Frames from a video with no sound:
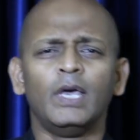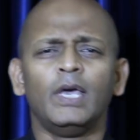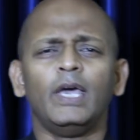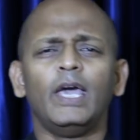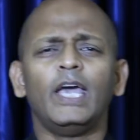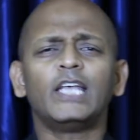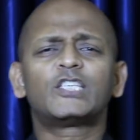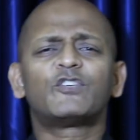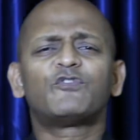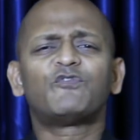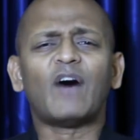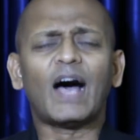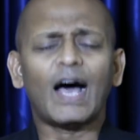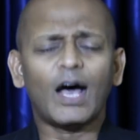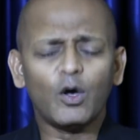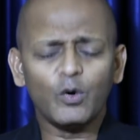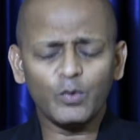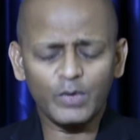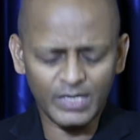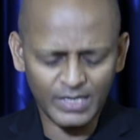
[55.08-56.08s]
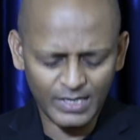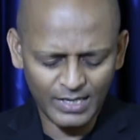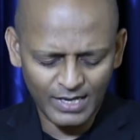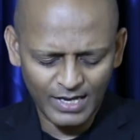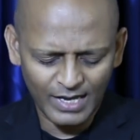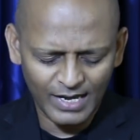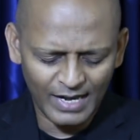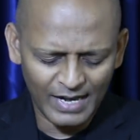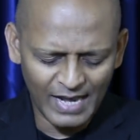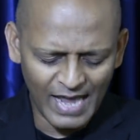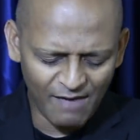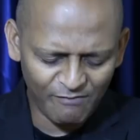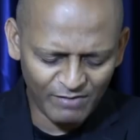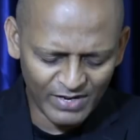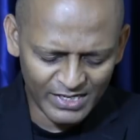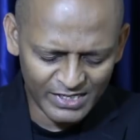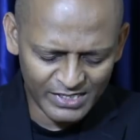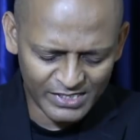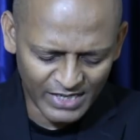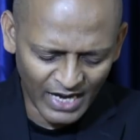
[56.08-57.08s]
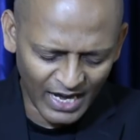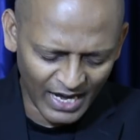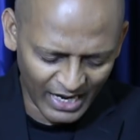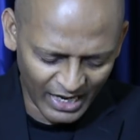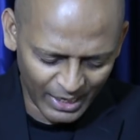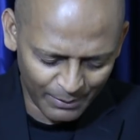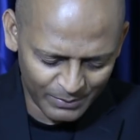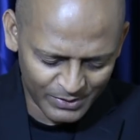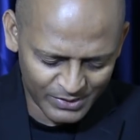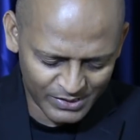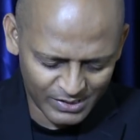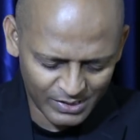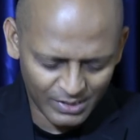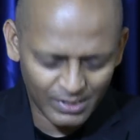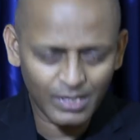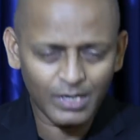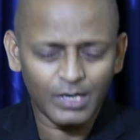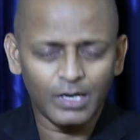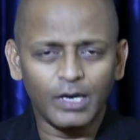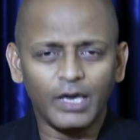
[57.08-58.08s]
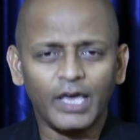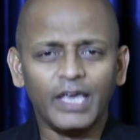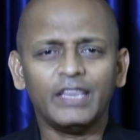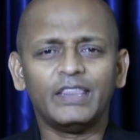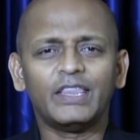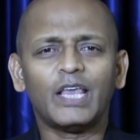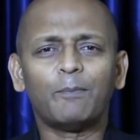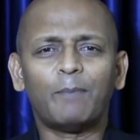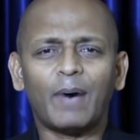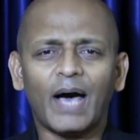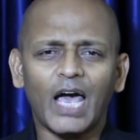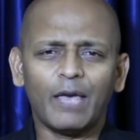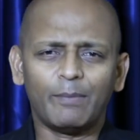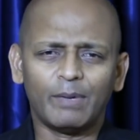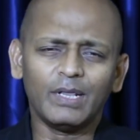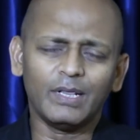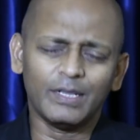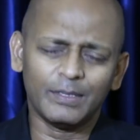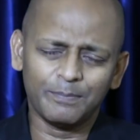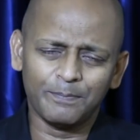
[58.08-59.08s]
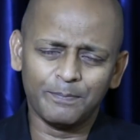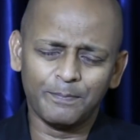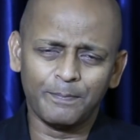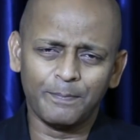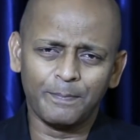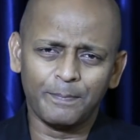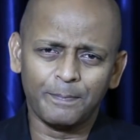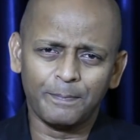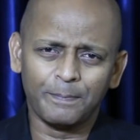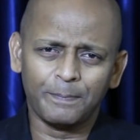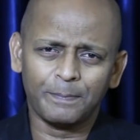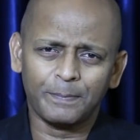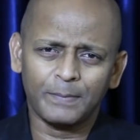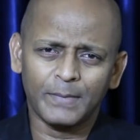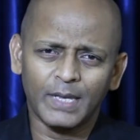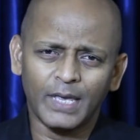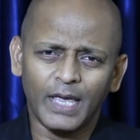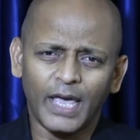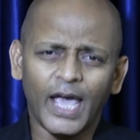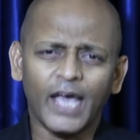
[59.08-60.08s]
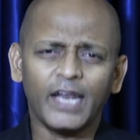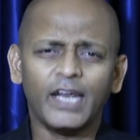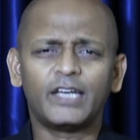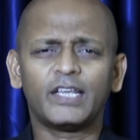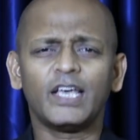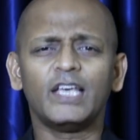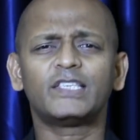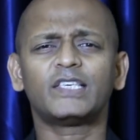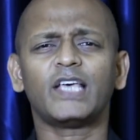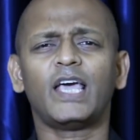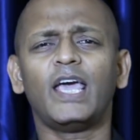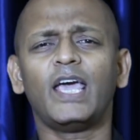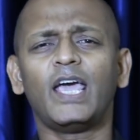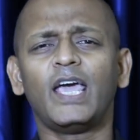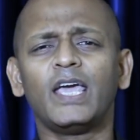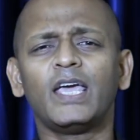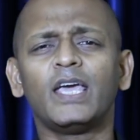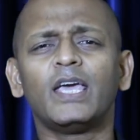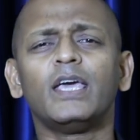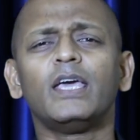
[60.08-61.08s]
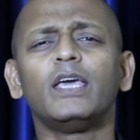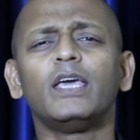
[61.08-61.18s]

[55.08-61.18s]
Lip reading: It's found 11 times in the Bible and it is a